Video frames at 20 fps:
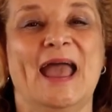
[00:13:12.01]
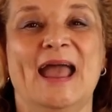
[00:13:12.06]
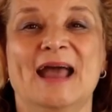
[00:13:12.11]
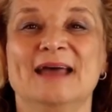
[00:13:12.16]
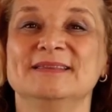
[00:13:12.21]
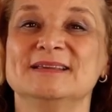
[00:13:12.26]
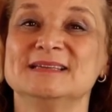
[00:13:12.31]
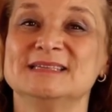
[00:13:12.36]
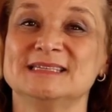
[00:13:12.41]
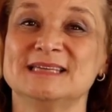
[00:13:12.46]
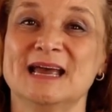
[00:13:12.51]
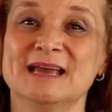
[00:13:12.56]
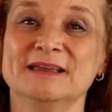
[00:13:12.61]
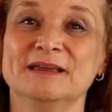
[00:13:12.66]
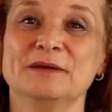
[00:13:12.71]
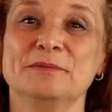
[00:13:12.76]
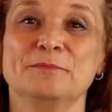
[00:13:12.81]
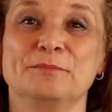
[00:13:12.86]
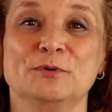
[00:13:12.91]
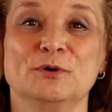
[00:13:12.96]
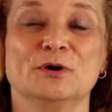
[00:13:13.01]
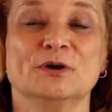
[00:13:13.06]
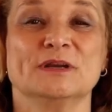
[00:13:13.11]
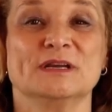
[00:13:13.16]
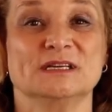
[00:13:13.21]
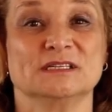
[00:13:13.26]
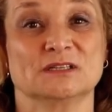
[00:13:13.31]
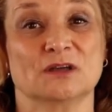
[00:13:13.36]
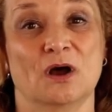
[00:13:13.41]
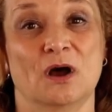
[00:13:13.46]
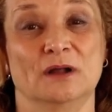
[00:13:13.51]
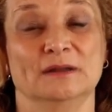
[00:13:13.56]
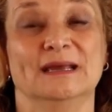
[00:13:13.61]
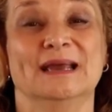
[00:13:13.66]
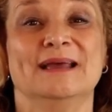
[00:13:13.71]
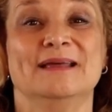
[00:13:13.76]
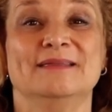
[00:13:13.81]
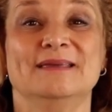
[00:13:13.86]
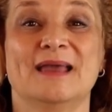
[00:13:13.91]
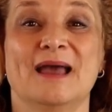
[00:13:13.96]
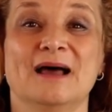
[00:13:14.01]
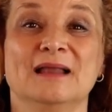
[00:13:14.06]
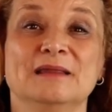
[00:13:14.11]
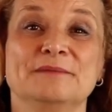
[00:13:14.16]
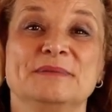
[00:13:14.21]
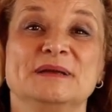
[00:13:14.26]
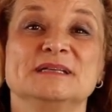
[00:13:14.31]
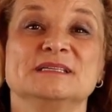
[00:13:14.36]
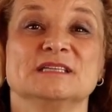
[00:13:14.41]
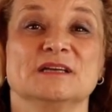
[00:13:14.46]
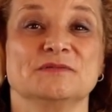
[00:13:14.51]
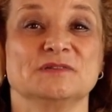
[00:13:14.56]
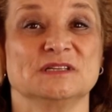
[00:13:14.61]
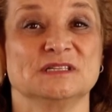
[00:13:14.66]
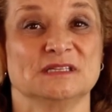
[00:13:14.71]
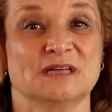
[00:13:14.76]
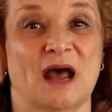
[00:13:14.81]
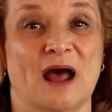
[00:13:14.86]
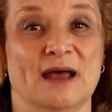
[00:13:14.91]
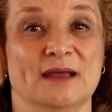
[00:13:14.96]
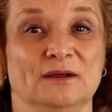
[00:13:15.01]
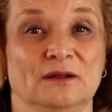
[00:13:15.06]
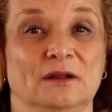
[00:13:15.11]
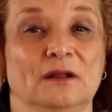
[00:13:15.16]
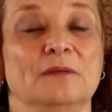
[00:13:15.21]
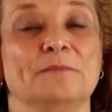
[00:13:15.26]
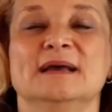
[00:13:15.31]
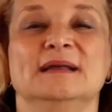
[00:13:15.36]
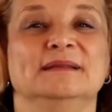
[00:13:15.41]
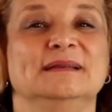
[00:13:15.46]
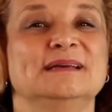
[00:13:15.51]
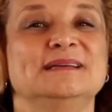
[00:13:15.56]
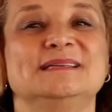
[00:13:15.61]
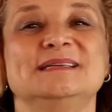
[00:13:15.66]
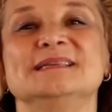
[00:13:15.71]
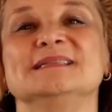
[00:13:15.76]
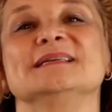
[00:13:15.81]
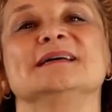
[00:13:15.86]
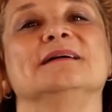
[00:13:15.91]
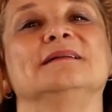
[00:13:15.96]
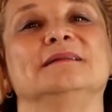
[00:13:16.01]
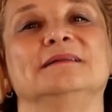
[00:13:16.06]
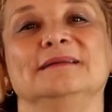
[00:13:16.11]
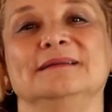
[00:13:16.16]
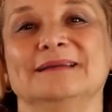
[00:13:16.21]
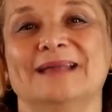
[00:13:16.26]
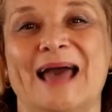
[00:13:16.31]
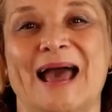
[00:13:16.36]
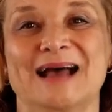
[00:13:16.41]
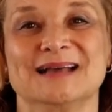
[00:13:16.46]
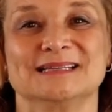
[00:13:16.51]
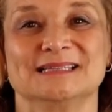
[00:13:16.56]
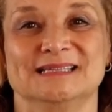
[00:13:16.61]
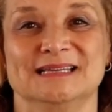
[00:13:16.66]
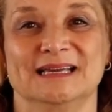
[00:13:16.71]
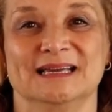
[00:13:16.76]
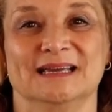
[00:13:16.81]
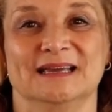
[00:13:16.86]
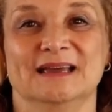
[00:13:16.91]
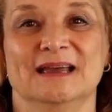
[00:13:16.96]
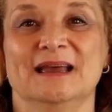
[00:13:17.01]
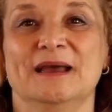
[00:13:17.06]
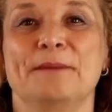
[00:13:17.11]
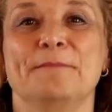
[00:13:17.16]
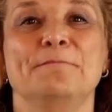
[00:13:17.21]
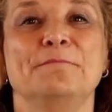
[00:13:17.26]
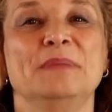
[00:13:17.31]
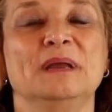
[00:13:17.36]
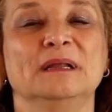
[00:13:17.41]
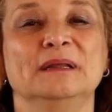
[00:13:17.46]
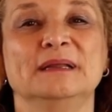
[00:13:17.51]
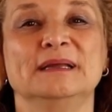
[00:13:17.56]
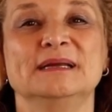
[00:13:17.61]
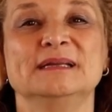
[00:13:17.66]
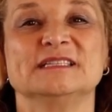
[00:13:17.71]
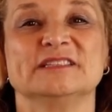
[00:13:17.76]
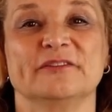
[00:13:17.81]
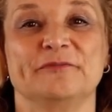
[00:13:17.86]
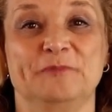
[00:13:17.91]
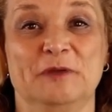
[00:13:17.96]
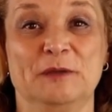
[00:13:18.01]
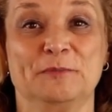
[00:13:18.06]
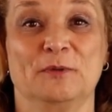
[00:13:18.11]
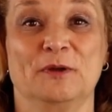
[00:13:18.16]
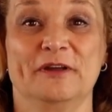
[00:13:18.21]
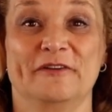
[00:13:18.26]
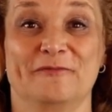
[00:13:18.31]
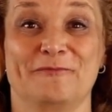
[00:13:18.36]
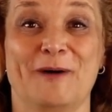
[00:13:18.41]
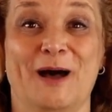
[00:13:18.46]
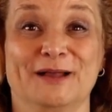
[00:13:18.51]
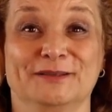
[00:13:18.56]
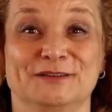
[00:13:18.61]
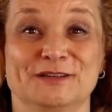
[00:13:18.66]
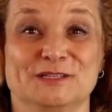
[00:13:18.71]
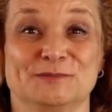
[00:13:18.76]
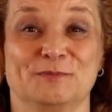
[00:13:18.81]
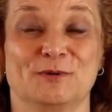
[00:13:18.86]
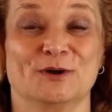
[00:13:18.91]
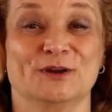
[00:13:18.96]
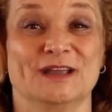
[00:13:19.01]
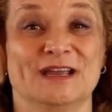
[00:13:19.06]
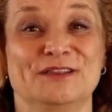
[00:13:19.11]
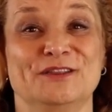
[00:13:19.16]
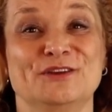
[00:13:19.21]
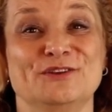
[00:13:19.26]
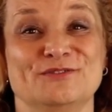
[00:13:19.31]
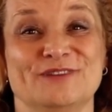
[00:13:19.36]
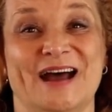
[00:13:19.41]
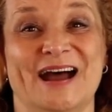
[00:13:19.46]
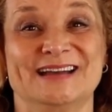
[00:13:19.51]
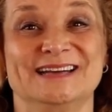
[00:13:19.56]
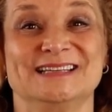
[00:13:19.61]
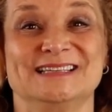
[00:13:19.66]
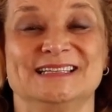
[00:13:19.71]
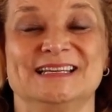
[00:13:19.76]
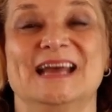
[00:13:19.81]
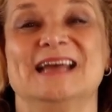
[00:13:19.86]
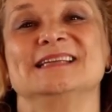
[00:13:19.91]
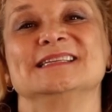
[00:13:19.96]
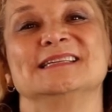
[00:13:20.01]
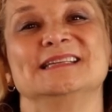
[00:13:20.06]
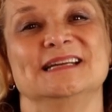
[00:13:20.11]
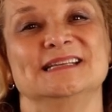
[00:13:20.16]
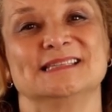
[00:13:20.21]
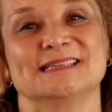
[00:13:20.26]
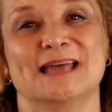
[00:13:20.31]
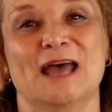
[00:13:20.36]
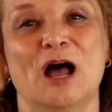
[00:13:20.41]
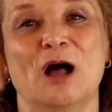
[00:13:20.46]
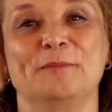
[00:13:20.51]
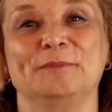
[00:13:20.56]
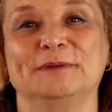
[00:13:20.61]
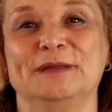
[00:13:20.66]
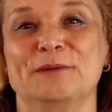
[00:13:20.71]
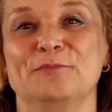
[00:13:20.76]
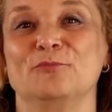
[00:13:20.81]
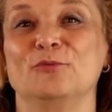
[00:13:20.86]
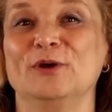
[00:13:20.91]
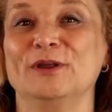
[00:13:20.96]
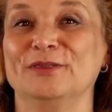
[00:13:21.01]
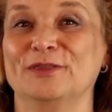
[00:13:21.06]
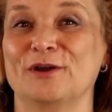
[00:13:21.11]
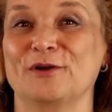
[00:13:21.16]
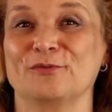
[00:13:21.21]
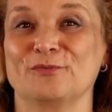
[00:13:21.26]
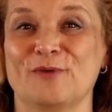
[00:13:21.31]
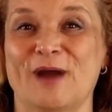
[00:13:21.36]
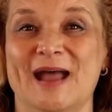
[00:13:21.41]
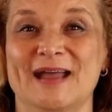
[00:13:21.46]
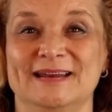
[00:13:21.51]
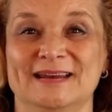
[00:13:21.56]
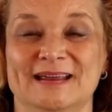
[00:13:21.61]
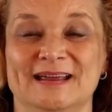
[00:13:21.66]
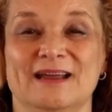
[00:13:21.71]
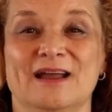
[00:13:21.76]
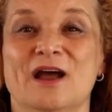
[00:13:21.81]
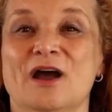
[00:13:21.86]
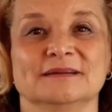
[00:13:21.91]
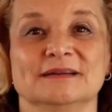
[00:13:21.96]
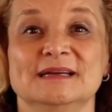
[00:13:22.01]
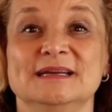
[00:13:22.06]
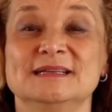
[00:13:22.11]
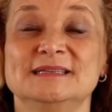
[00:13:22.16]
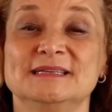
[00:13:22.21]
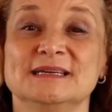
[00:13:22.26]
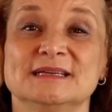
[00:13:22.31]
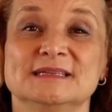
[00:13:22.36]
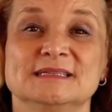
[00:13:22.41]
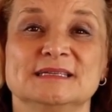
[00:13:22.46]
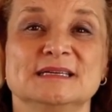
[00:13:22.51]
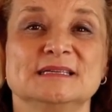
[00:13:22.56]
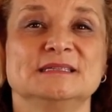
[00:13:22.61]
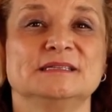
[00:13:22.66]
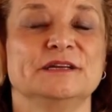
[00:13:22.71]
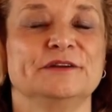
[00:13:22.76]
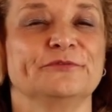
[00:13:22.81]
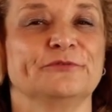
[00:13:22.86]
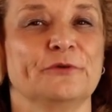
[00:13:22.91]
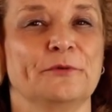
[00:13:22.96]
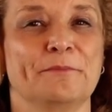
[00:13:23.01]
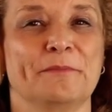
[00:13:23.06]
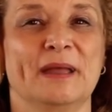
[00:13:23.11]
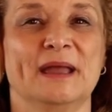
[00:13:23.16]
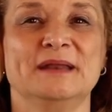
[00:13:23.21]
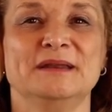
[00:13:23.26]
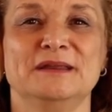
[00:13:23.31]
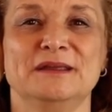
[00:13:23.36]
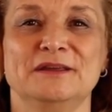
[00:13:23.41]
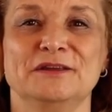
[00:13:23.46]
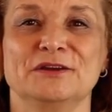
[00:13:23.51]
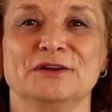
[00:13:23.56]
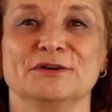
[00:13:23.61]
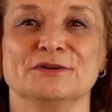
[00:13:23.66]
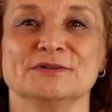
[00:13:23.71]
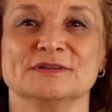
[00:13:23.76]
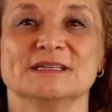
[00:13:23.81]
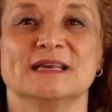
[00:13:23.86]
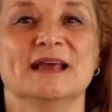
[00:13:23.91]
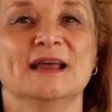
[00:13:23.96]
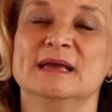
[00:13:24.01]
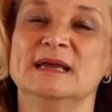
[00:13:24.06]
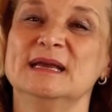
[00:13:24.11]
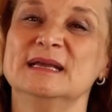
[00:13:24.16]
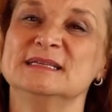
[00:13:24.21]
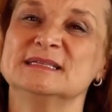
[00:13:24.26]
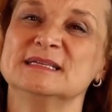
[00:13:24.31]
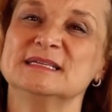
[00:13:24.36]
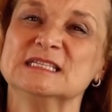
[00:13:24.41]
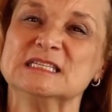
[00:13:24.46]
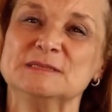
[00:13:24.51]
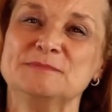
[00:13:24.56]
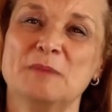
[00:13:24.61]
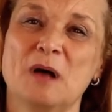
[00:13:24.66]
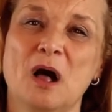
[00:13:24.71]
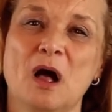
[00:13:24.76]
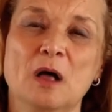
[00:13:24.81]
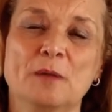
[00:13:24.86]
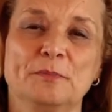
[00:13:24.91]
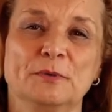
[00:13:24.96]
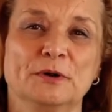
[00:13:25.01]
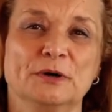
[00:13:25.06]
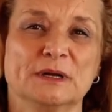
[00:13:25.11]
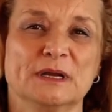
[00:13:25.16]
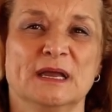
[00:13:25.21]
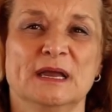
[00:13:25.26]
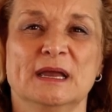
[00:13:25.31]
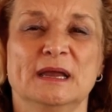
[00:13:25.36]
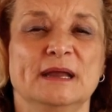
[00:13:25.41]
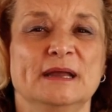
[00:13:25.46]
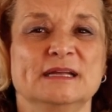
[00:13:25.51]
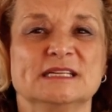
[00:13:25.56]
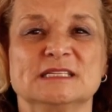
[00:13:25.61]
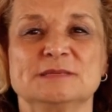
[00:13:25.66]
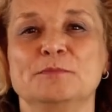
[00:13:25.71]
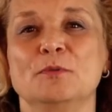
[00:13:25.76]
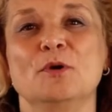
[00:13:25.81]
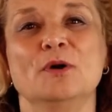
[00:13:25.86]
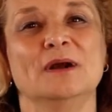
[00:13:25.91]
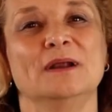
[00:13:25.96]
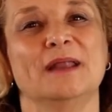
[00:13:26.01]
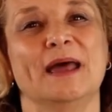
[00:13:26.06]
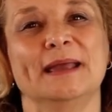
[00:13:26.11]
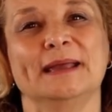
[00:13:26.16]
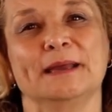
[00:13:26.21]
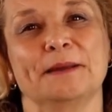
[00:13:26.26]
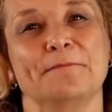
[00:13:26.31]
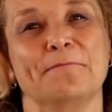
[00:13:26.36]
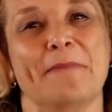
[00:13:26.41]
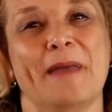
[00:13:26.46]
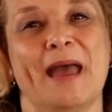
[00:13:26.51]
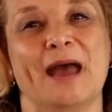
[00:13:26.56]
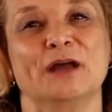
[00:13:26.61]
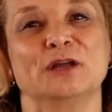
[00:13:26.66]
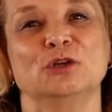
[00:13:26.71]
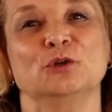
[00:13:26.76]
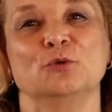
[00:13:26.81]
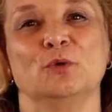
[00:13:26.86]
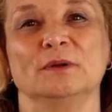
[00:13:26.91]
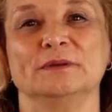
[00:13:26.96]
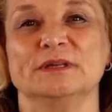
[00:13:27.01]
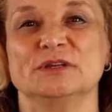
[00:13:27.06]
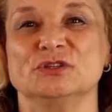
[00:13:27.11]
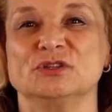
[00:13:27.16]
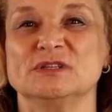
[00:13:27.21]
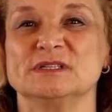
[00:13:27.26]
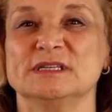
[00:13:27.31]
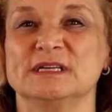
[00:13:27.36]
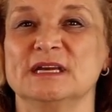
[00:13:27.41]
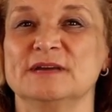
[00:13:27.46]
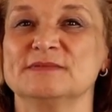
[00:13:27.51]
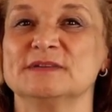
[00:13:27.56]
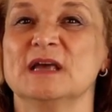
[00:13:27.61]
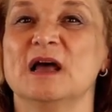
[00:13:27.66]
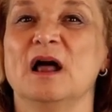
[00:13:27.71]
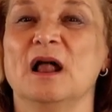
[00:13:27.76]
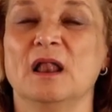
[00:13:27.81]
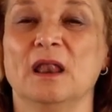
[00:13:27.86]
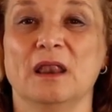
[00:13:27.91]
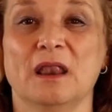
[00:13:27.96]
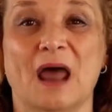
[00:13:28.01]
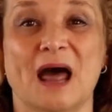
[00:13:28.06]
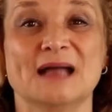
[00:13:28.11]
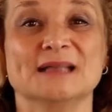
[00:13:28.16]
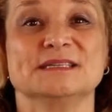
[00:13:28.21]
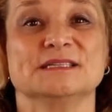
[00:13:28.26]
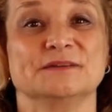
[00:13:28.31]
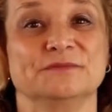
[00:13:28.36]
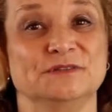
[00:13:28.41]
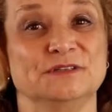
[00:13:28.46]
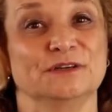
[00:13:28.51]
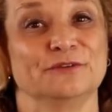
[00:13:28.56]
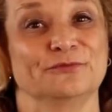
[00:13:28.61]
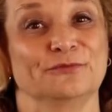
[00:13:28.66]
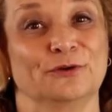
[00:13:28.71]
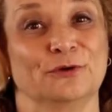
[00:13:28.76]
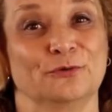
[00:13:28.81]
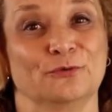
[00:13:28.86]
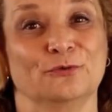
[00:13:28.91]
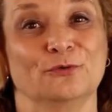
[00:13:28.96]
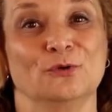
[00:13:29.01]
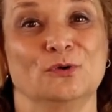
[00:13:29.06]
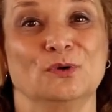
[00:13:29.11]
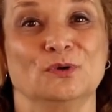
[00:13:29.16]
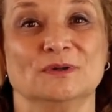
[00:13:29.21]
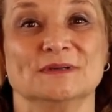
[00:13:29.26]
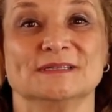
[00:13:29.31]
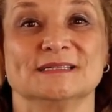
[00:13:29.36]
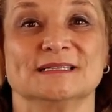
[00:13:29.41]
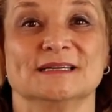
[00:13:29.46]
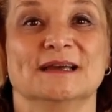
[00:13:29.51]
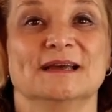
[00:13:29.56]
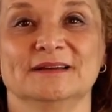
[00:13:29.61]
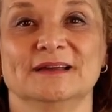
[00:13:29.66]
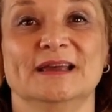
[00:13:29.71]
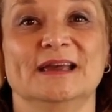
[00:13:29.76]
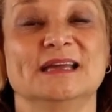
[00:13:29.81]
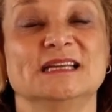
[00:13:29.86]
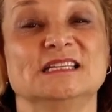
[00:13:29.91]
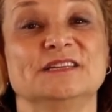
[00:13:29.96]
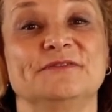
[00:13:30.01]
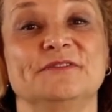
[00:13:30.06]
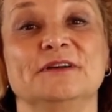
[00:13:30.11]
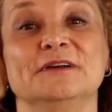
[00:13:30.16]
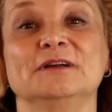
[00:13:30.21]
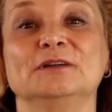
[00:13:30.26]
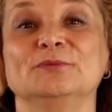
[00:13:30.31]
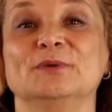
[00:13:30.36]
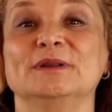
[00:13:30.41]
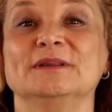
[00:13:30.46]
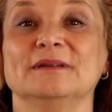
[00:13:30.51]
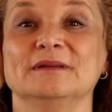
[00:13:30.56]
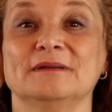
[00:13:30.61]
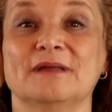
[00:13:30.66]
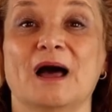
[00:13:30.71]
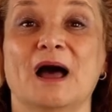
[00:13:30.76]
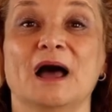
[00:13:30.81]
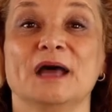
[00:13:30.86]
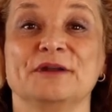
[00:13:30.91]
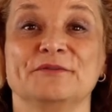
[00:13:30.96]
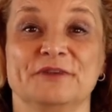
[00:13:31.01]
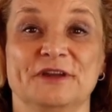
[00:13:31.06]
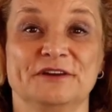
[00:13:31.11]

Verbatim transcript: And the second book is called The Elements of Style. This is a classic. Millions of people have bought this book in the United States and it's helped them with their writing. It's existed for many years. It's a small book. It's more like a manual that just gives lots of different rules. It's filled with a lot of